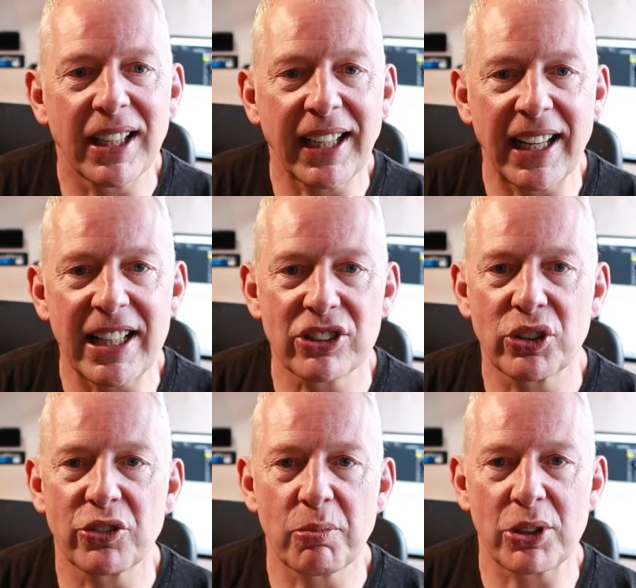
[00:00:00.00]
again, it's
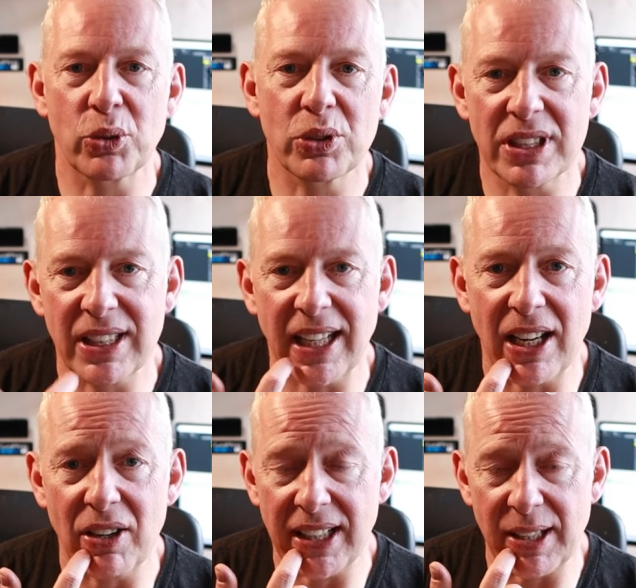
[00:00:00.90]
good for my daughter to get
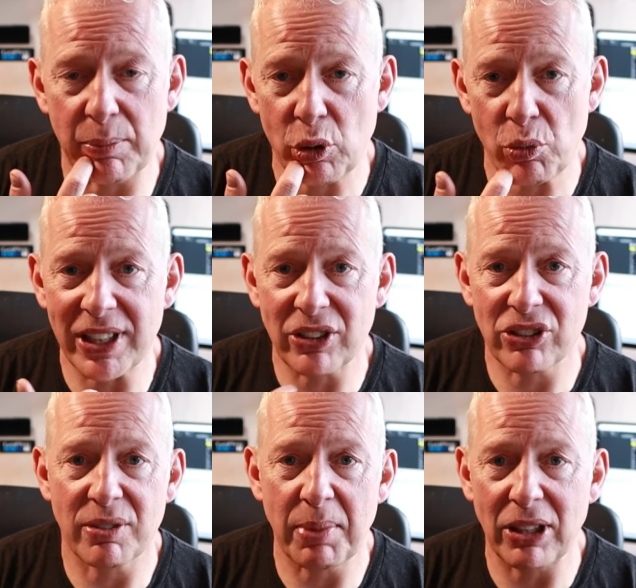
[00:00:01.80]
out and get more running
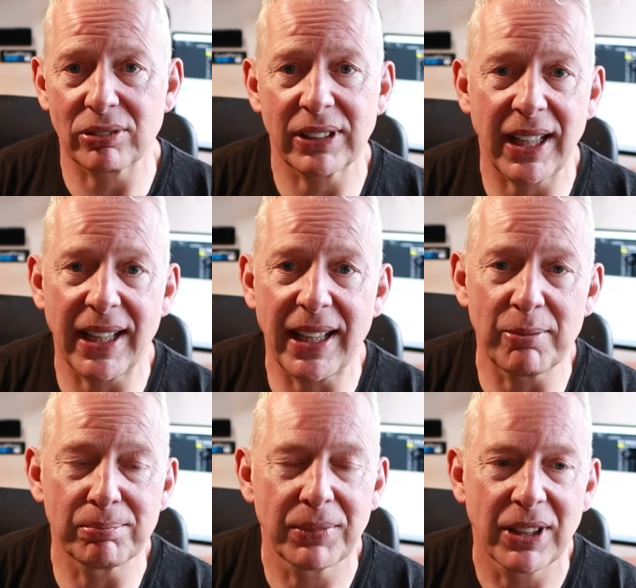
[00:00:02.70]
under her belt.
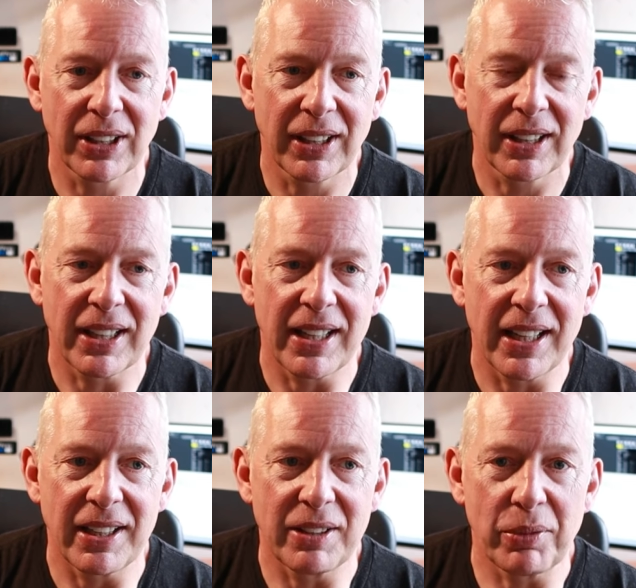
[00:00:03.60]
Um,
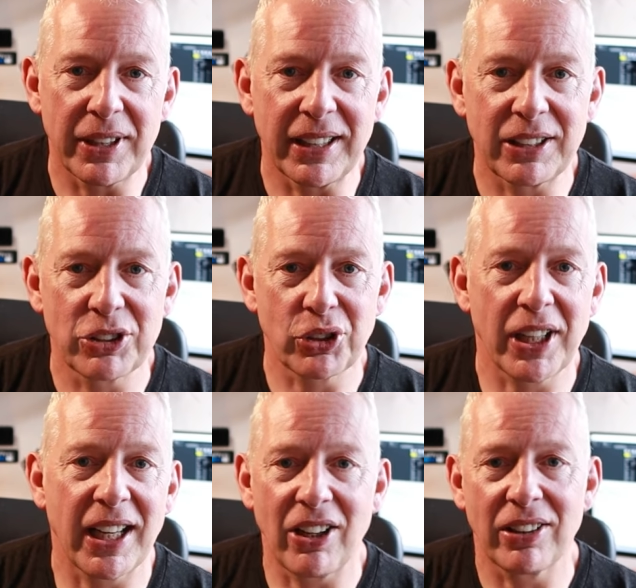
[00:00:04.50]
we
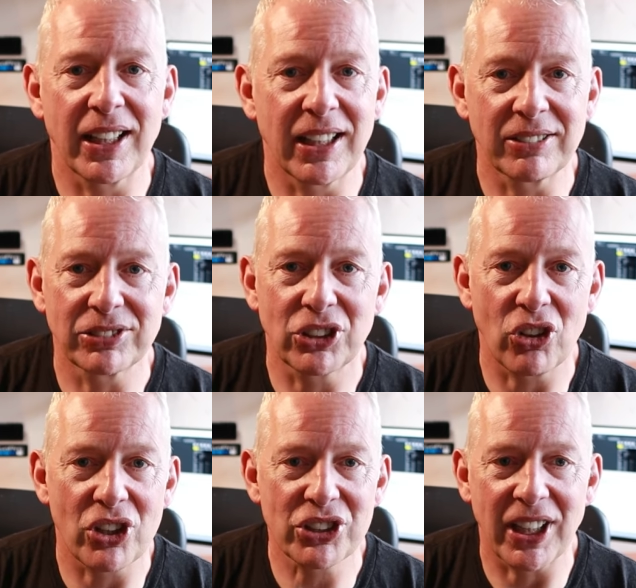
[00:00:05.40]
took out our
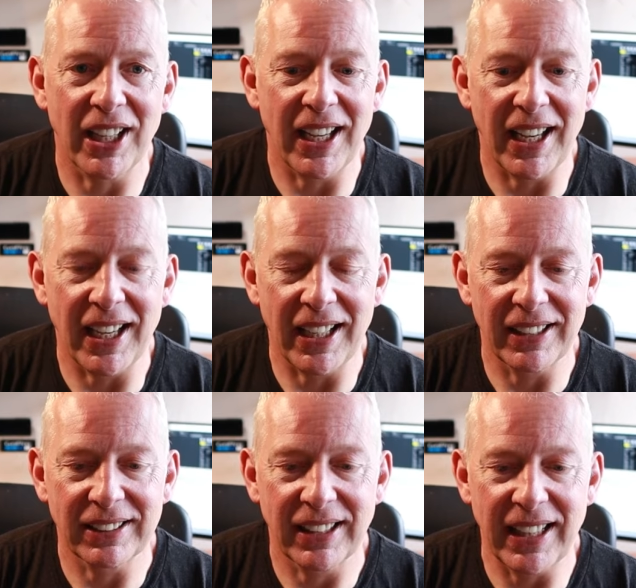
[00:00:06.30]
dog Oscar. Uh,
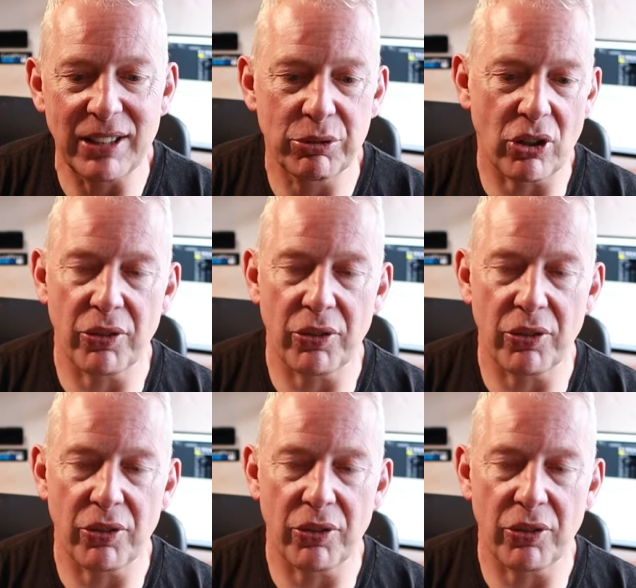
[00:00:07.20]
he was